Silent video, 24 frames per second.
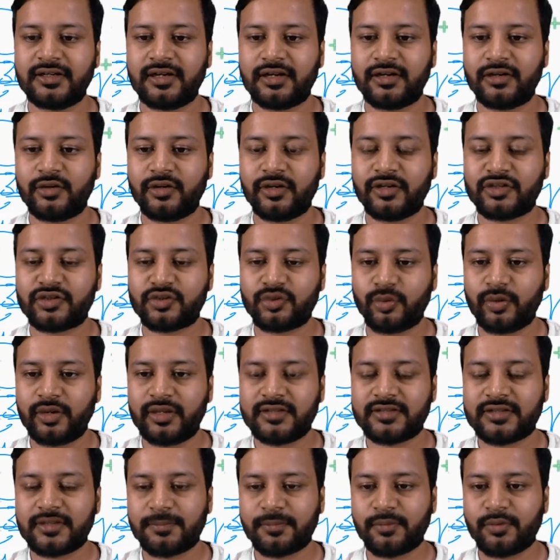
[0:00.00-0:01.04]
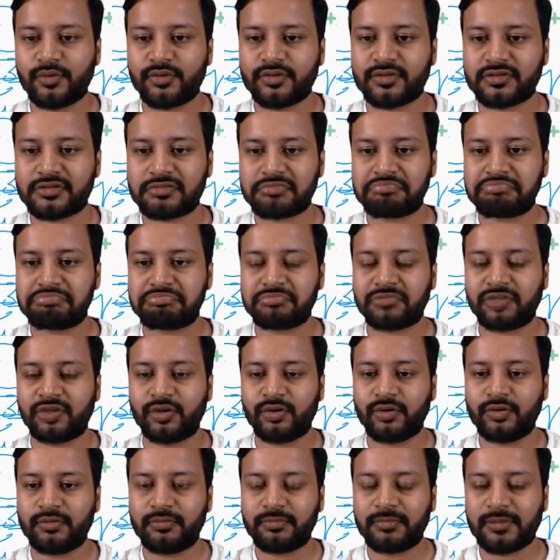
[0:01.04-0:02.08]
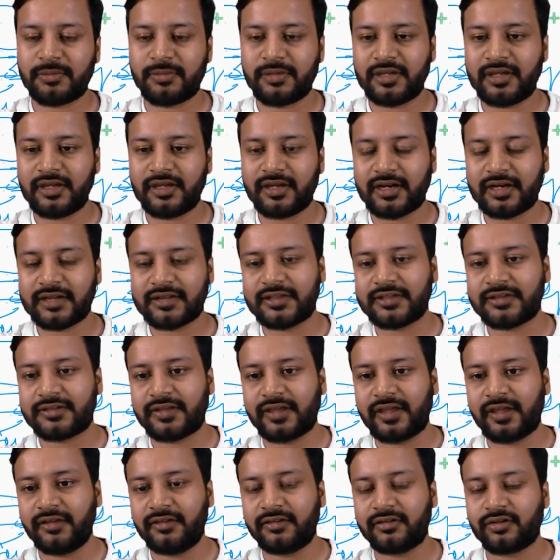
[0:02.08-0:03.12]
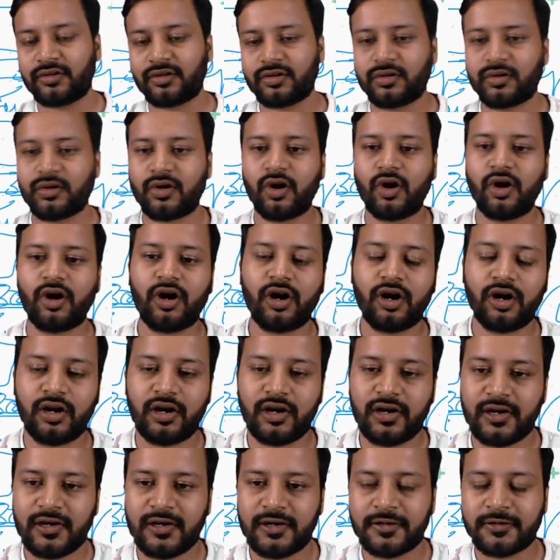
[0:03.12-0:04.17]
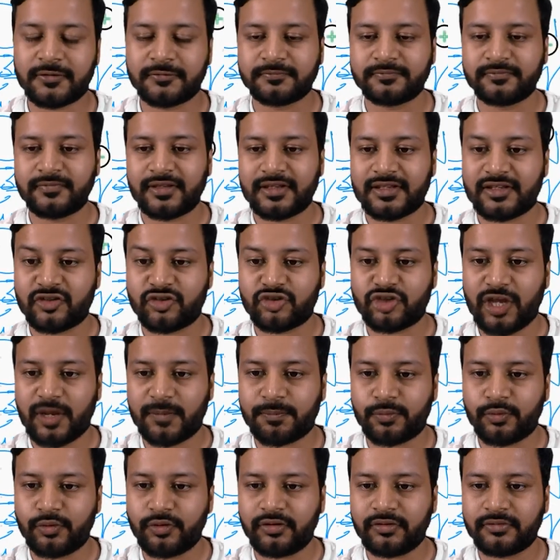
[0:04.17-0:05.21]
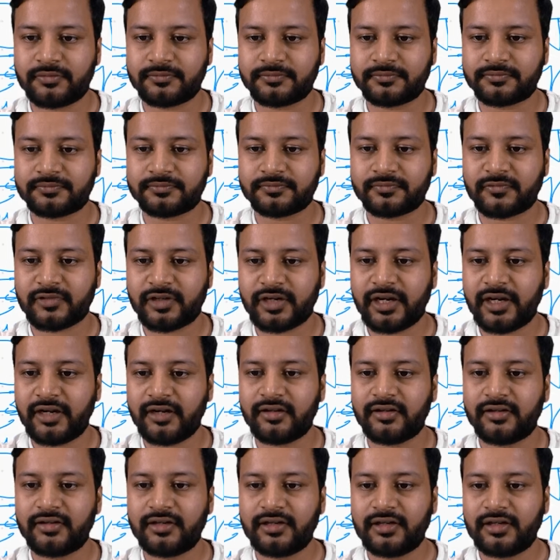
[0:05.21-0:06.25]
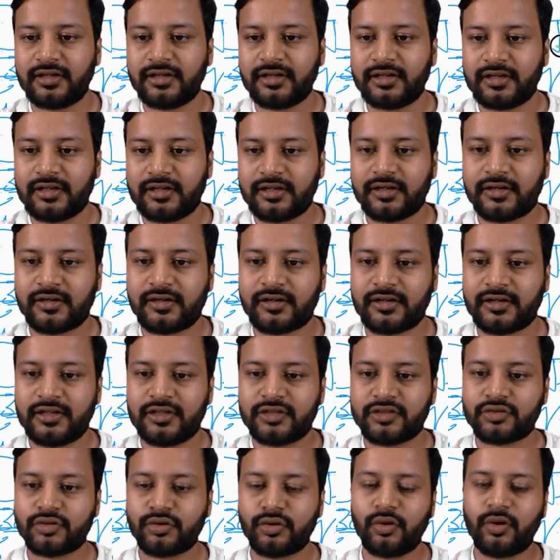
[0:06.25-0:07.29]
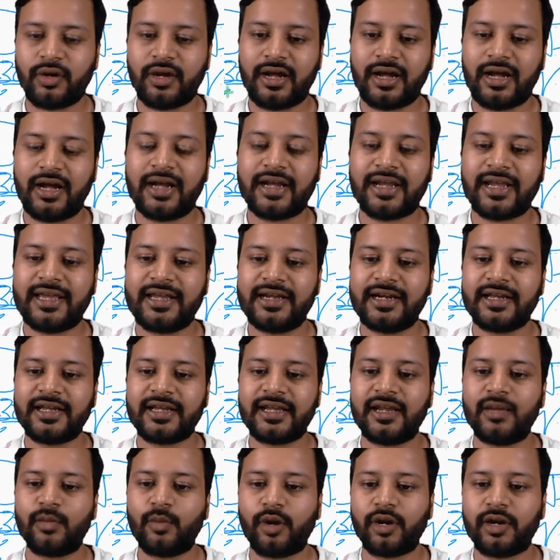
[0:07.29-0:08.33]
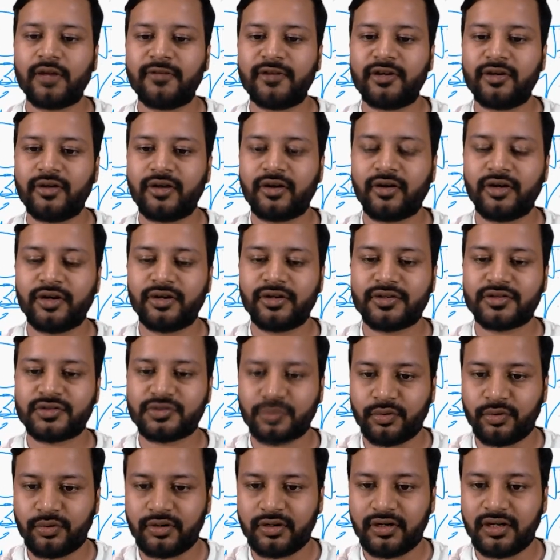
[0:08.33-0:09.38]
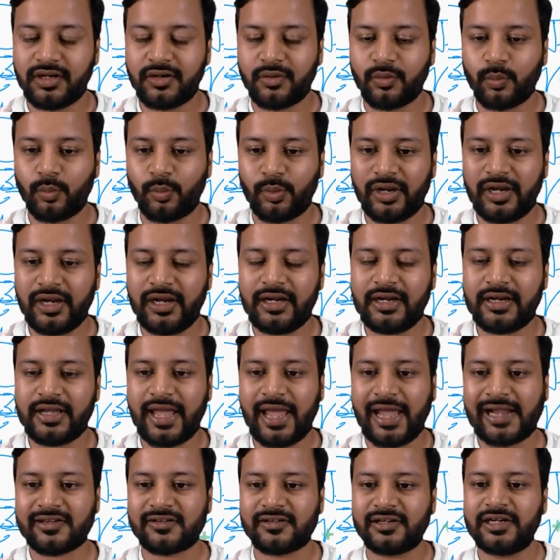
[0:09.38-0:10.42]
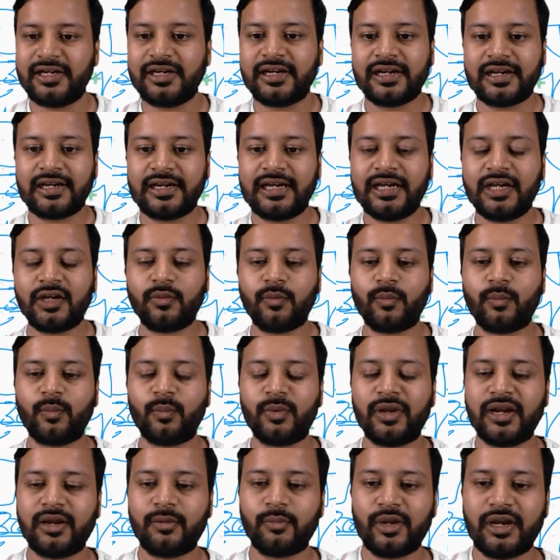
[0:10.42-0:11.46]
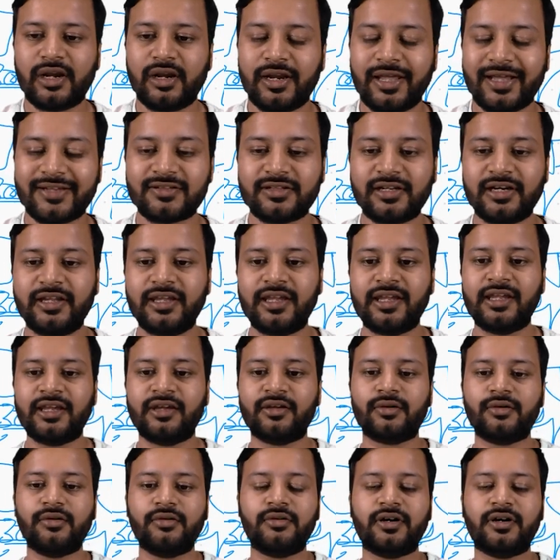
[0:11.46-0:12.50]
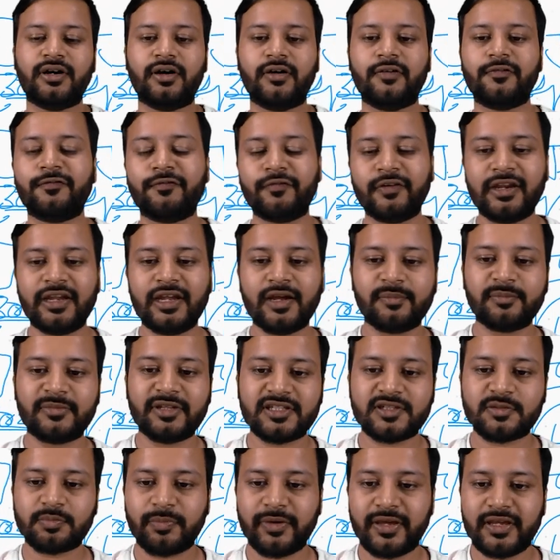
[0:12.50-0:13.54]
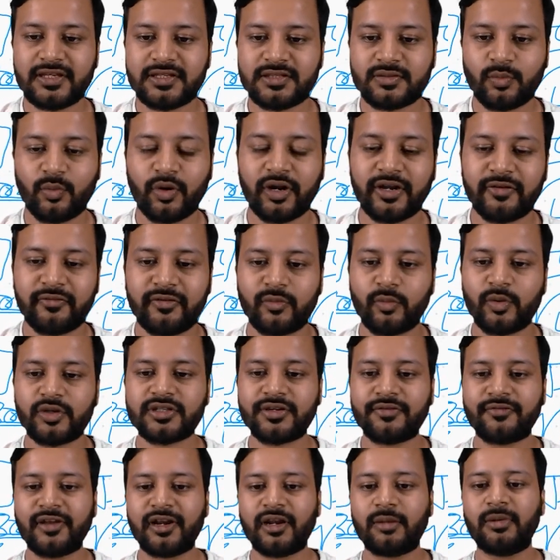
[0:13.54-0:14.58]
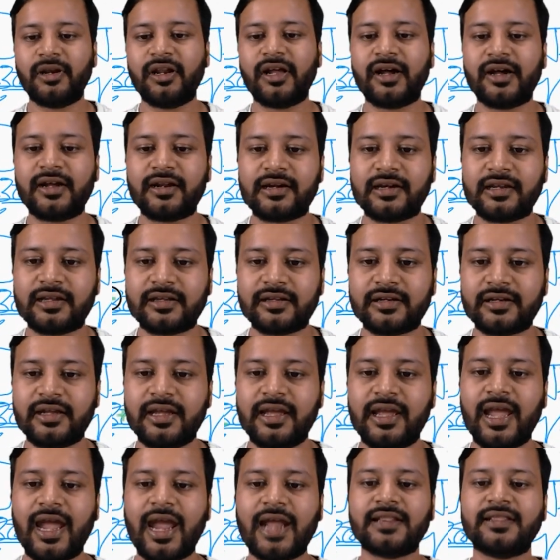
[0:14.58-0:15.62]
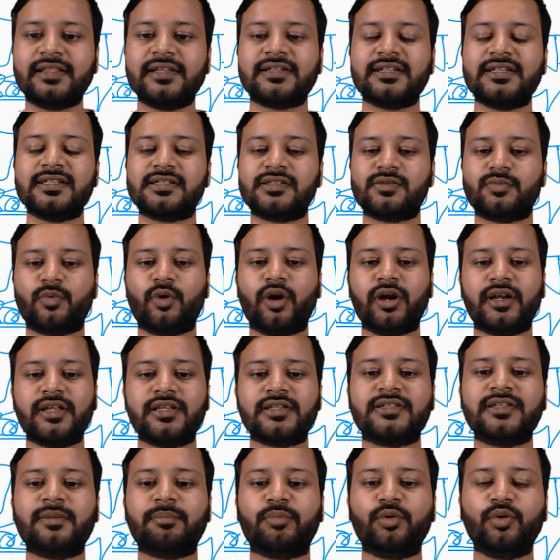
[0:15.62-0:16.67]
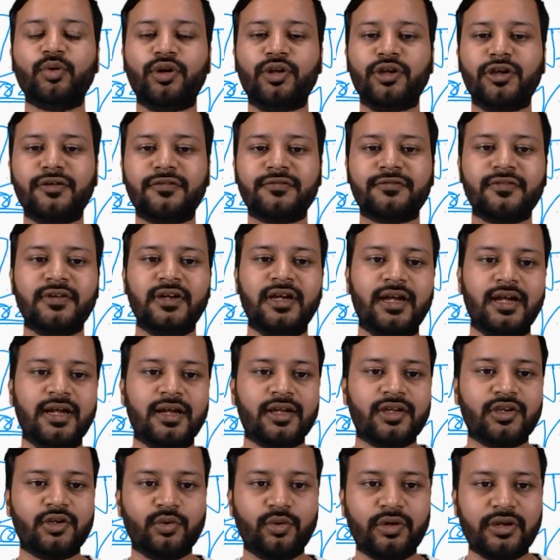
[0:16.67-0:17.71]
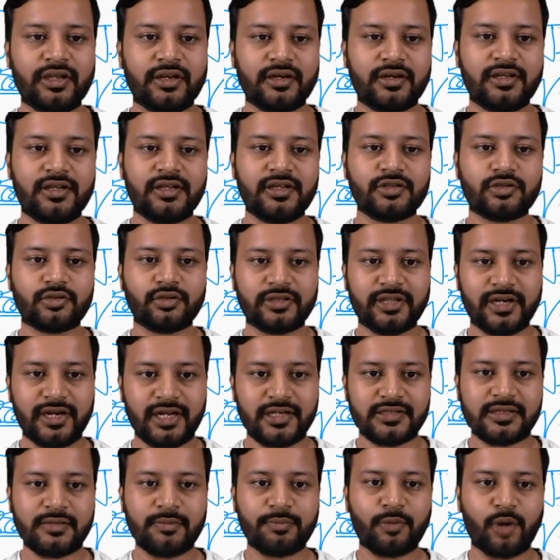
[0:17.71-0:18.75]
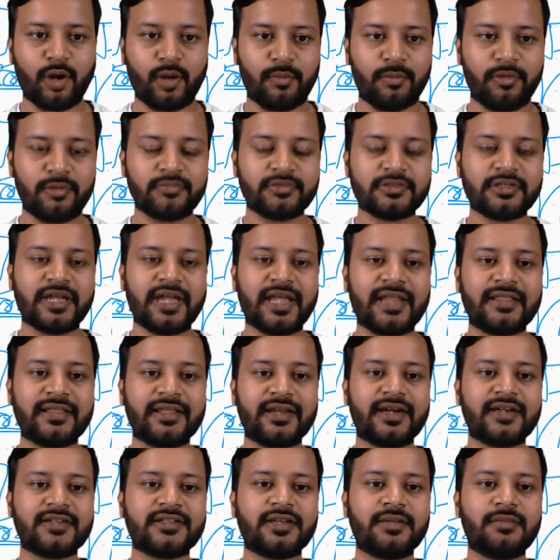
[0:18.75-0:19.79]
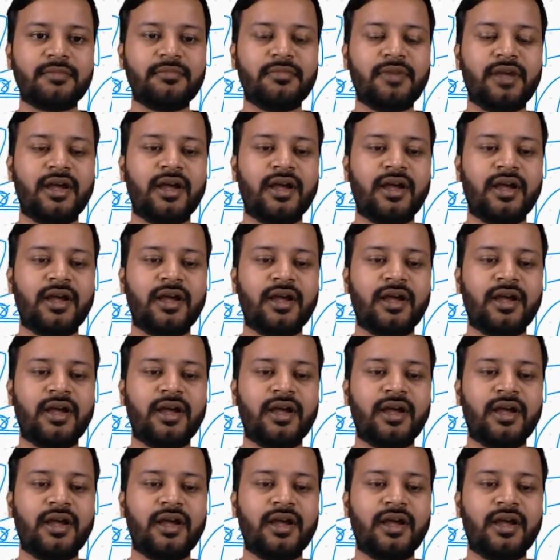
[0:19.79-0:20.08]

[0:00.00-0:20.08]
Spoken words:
you are storing, suppose, maybe another thing called Jaipur, right? So again and again, whatever you are going to store will actually delete, will actually free up the space whatever was available earlier. And this is what is the beauty of union. So there are some problems and there are some